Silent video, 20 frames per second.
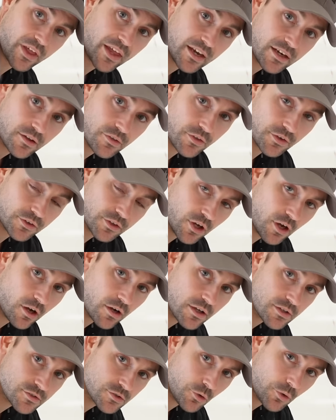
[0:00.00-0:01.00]
the end of the
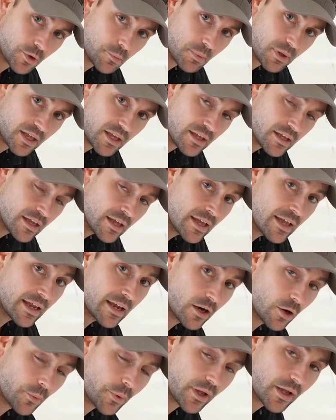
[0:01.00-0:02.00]
tongue is going to be.
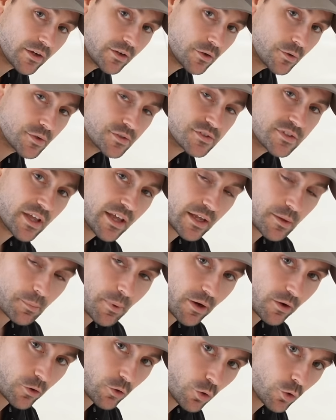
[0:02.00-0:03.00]
And all we got to do is take
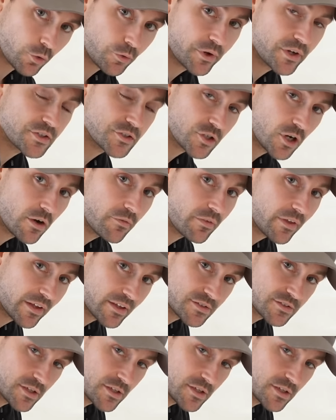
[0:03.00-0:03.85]
about a quarter inch off, like I